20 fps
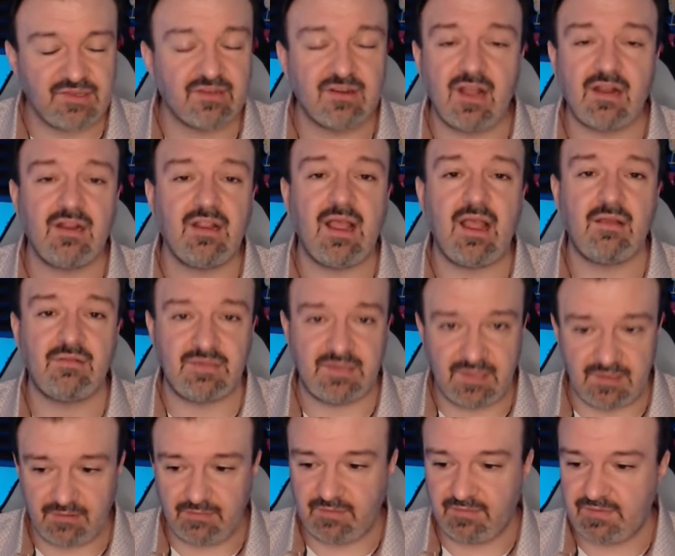They're not allowed
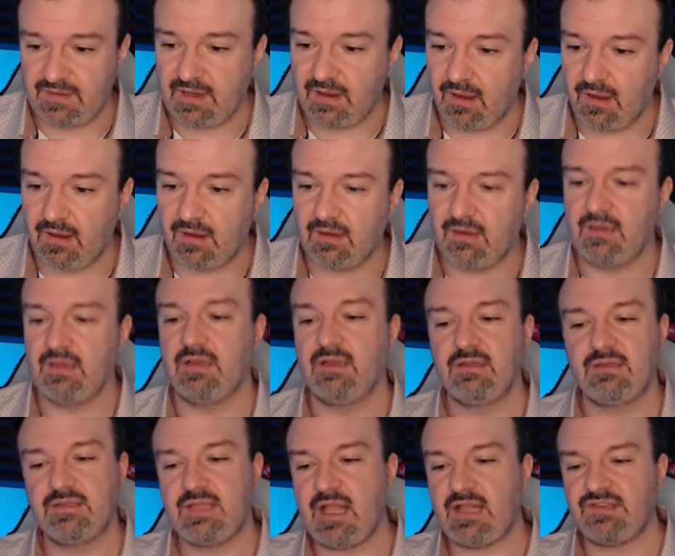to. If they are,
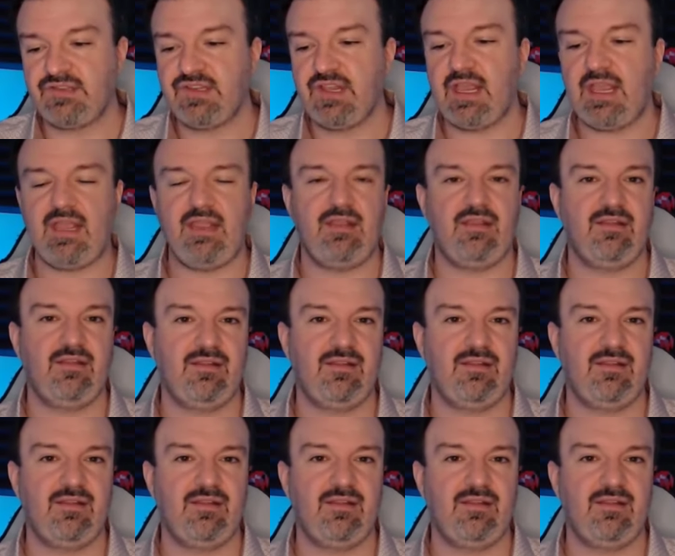that's it.